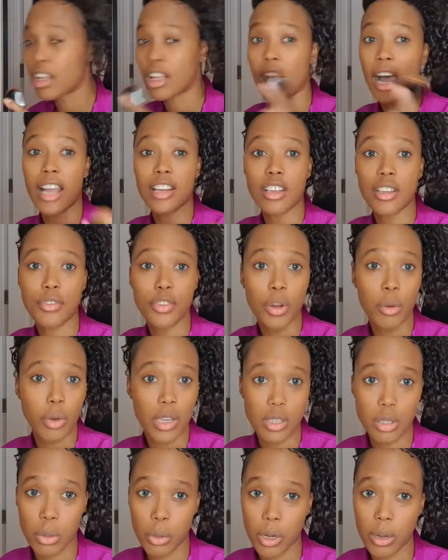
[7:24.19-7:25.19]
I don't even know what
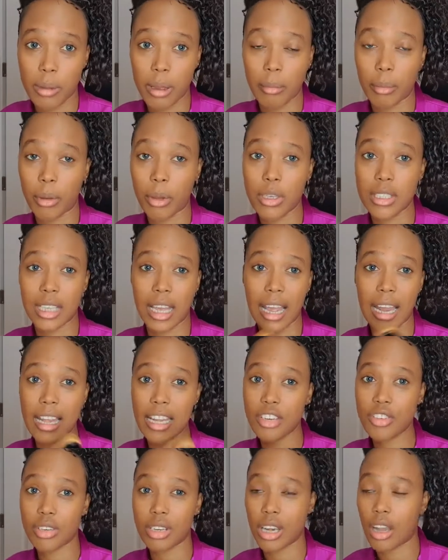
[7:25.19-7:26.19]
he's talking about, because I
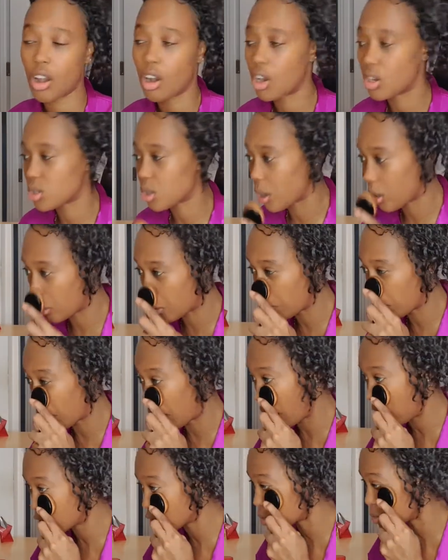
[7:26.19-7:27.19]
literally lost hope.
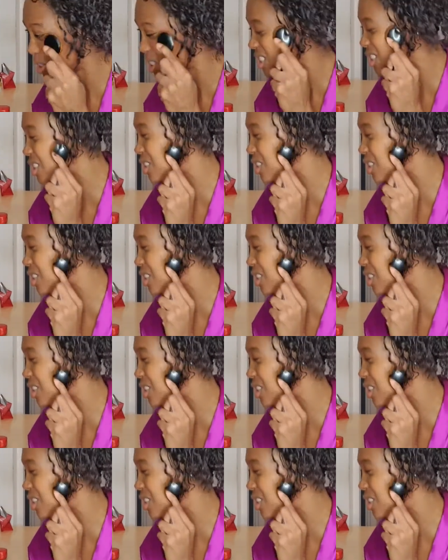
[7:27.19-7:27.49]
I just wanted